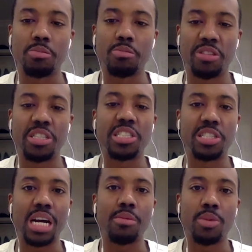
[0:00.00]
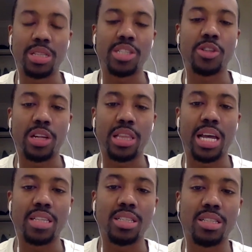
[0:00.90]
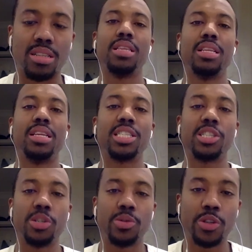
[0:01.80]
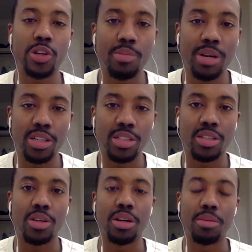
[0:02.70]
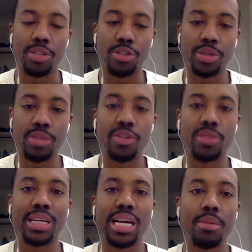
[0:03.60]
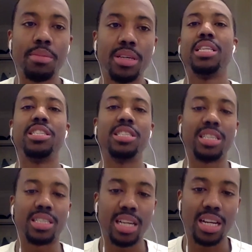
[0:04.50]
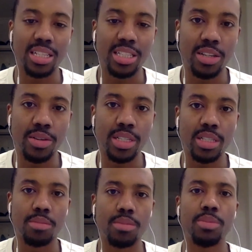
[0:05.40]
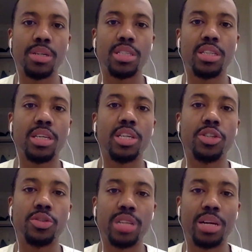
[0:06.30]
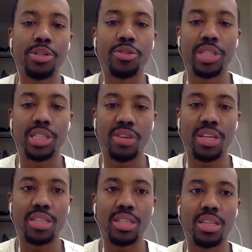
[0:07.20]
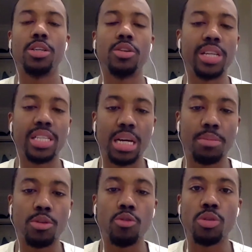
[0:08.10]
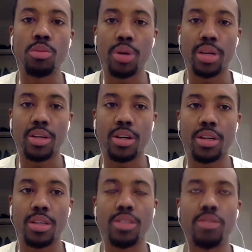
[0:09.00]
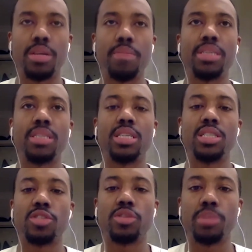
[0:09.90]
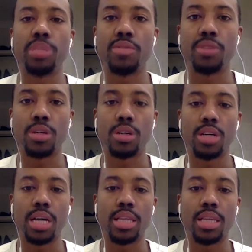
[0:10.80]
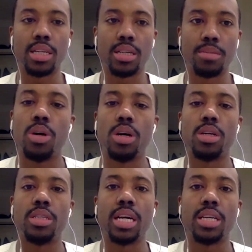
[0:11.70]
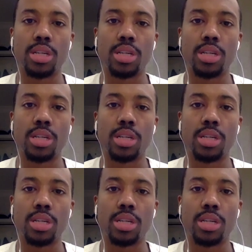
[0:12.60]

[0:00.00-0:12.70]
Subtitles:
finish the job of what they started last season. The next series we'll talk about is Madrid versus Maccabi. This is an exciting series, especially the issues that Madrid is facing. Anytime you lose a point guard, that makes things extremely difficult. I think Nigel